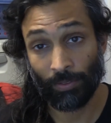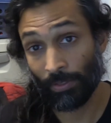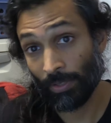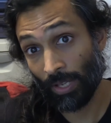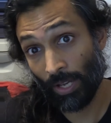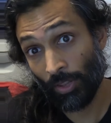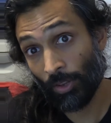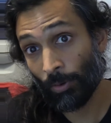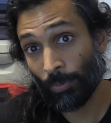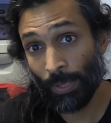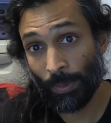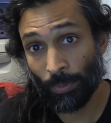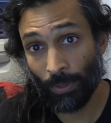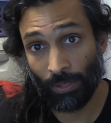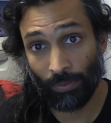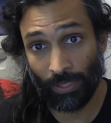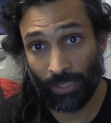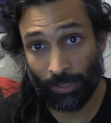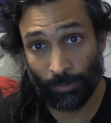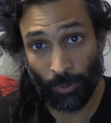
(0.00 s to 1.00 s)
Other people
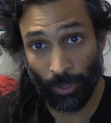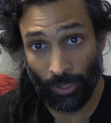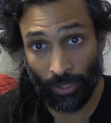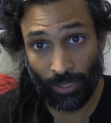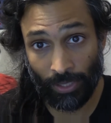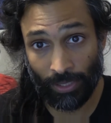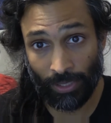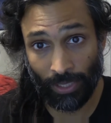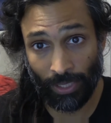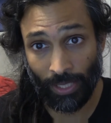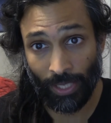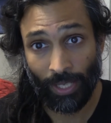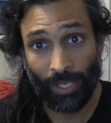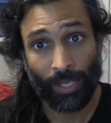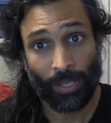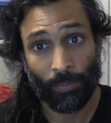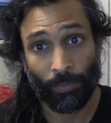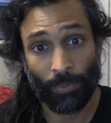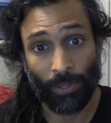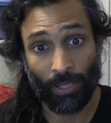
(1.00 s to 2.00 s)
have experienced it,
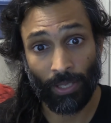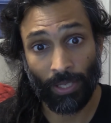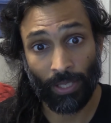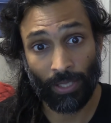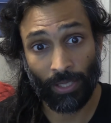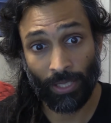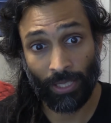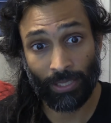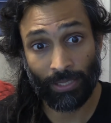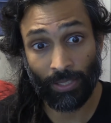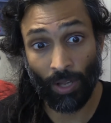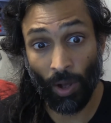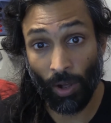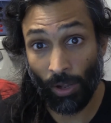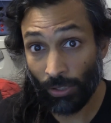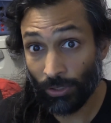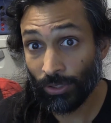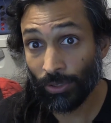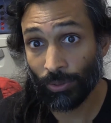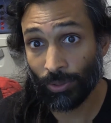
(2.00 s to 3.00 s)
but it
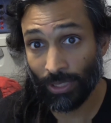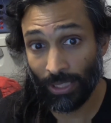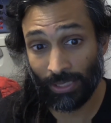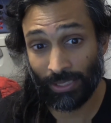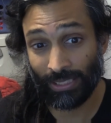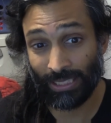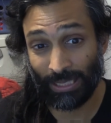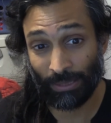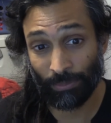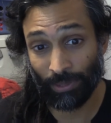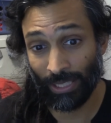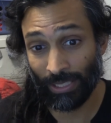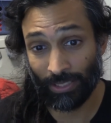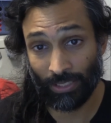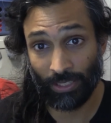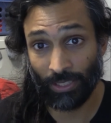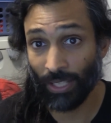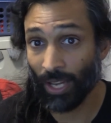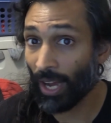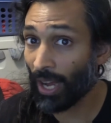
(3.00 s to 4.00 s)
also does seem that
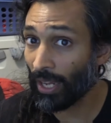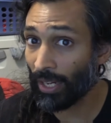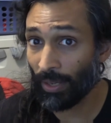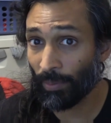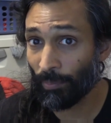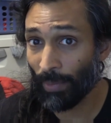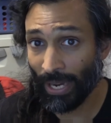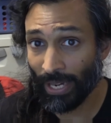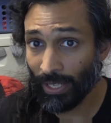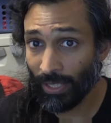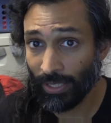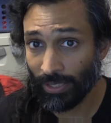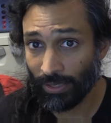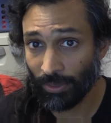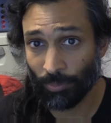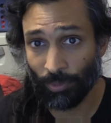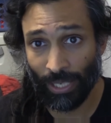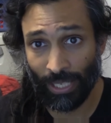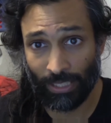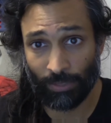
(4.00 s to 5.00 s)
it's not a
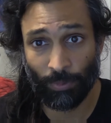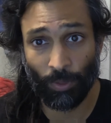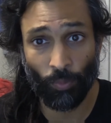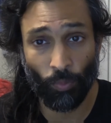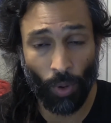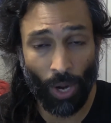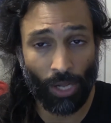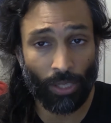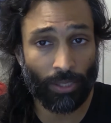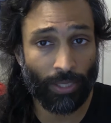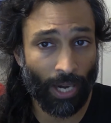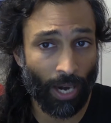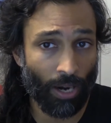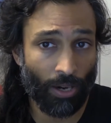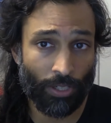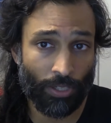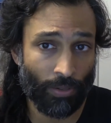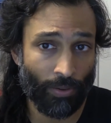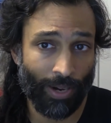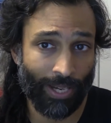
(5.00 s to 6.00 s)
mechanism that has been well
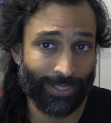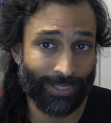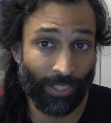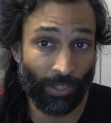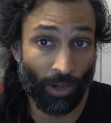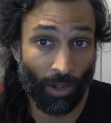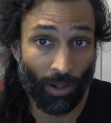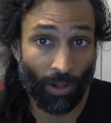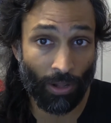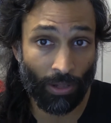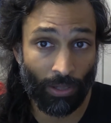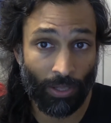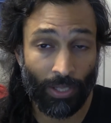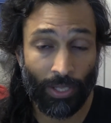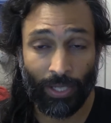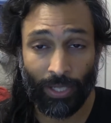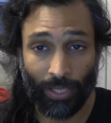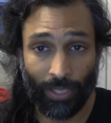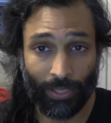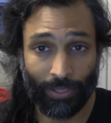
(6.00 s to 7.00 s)
characterized at all
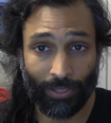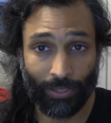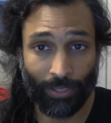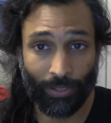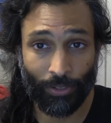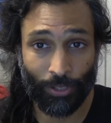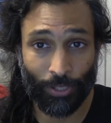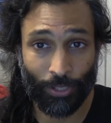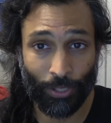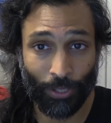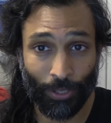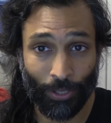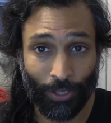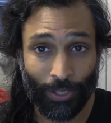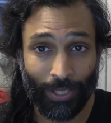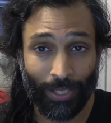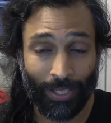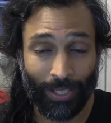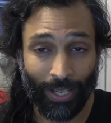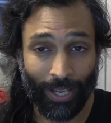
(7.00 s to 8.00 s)
in the literature.
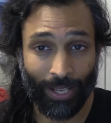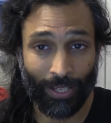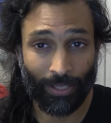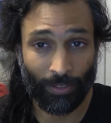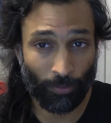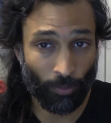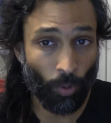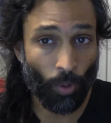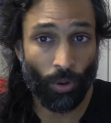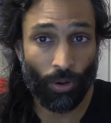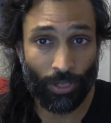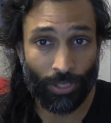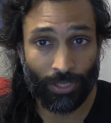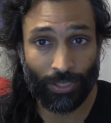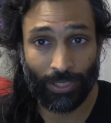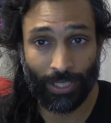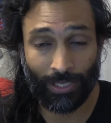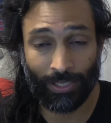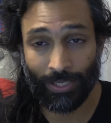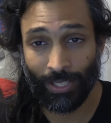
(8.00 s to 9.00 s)
And of course,
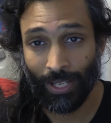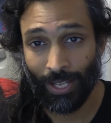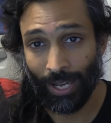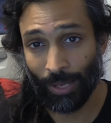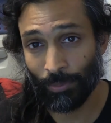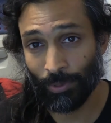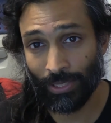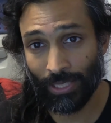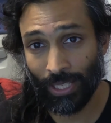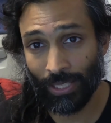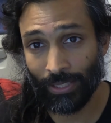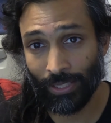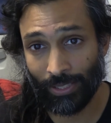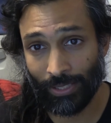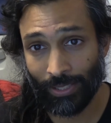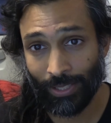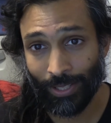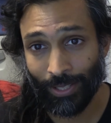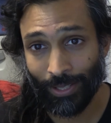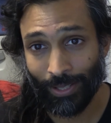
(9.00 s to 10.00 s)
I'm saying
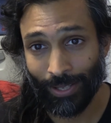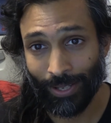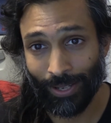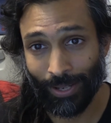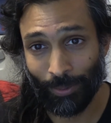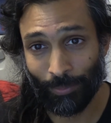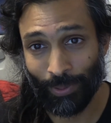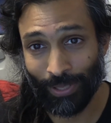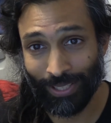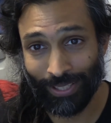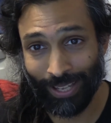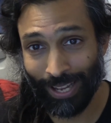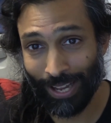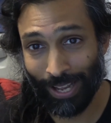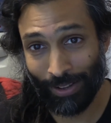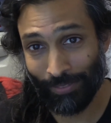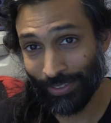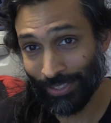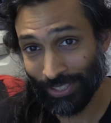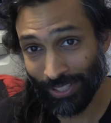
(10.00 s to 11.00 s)
this, I
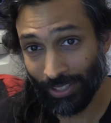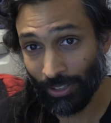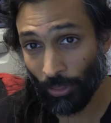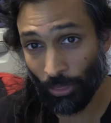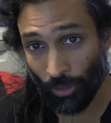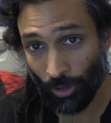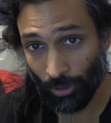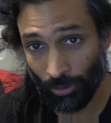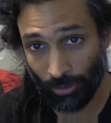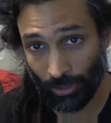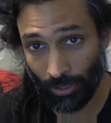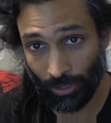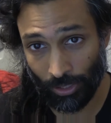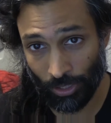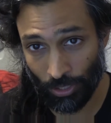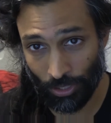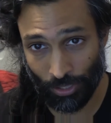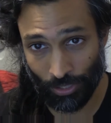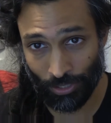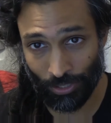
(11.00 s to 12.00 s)
haven't done a thorough
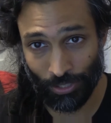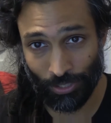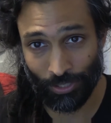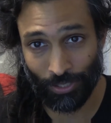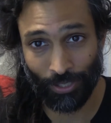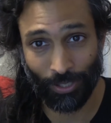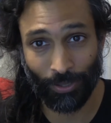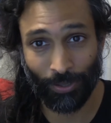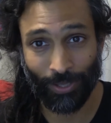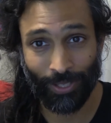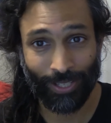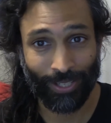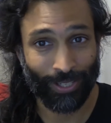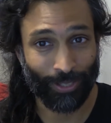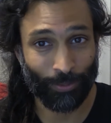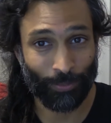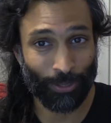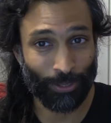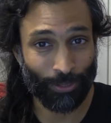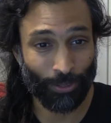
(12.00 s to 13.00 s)
literature search though.
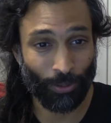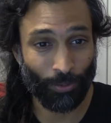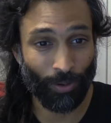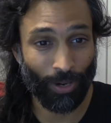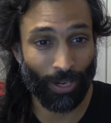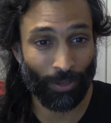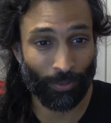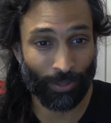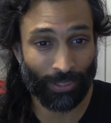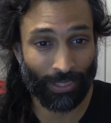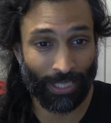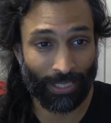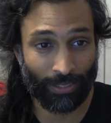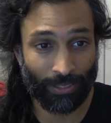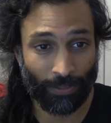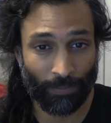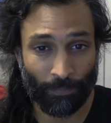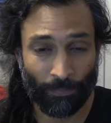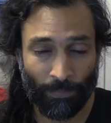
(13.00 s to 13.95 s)
I could be so wrong with that then.